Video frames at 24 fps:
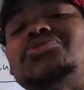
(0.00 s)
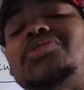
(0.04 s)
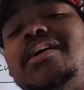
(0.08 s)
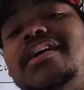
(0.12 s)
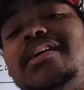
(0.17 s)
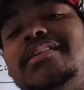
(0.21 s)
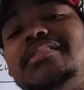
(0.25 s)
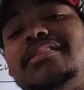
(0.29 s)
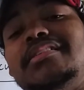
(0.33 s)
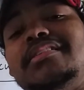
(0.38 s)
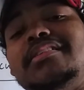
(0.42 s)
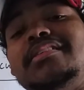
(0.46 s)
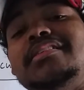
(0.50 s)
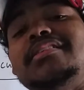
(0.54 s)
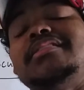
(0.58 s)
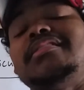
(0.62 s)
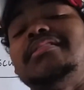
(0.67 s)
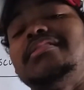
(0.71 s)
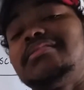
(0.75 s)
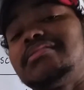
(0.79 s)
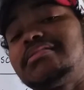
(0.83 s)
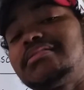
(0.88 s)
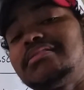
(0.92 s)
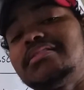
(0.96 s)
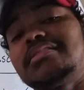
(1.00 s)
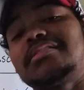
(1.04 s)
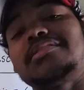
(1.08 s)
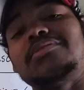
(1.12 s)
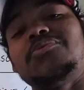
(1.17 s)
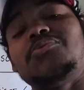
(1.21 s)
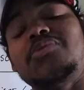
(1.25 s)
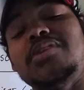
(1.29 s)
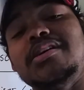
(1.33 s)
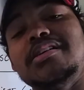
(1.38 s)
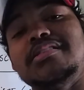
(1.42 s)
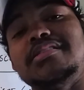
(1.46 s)
training,
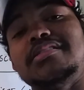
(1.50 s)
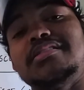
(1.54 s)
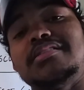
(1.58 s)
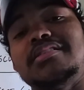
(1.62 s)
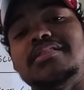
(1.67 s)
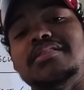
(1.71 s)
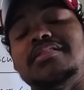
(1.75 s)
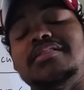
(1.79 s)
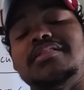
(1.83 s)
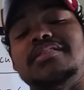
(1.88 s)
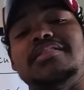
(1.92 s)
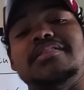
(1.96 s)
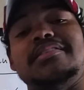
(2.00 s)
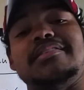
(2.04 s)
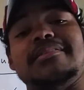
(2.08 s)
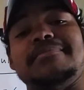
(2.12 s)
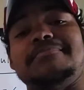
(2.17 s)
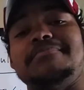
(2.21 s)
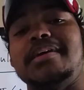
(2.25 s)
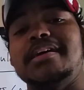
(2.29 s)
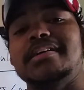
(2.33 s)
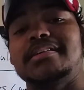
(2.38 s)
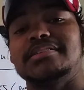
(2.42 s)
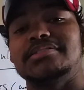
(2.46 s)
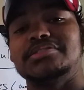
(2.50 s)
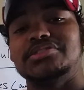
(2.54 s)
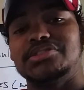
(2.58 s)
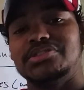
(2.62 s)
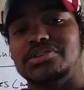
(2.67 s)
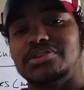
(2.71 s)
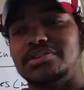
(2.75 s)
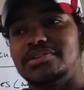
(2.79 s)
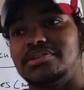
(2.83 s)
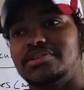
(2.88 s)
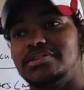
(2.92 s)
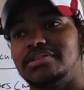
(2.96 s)
sticking with it, and making
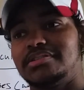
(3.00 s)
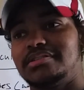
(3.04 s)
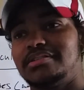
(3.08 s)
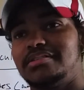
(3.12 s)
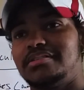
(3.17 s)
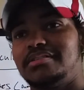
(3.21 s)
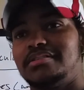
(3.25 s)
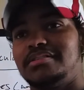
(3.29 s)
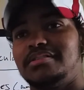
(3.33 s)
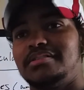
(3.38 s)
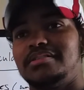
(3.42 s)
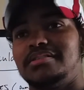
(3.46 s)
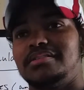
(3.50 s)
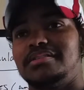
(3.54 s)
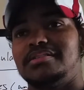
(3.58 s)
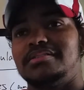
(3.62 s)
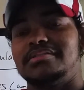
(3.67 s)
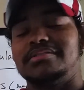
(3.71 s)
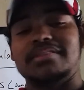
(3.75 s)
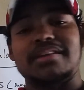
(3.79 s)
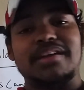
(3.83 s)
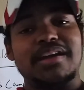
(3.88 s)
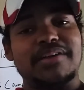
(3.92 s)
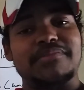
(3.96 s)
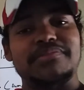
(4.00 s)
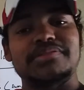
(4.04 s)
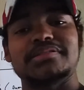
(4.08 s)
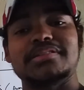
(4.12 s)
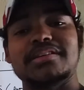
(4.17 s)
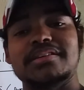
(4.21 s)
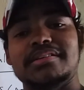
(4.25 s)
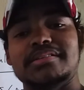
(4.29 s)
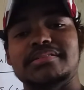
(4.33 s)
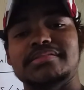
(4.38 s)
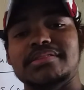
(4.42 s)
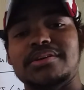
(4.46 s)
sure that
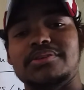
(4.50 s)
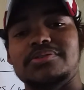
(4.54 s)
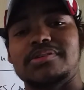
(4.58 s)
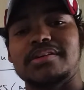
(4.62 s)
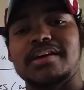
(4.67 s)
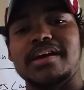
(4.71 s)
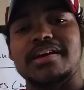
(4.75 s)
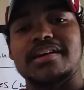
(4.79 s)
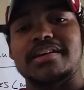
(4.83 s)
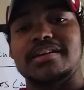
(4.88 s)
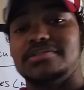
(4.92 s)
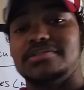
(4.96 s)
everything is okay.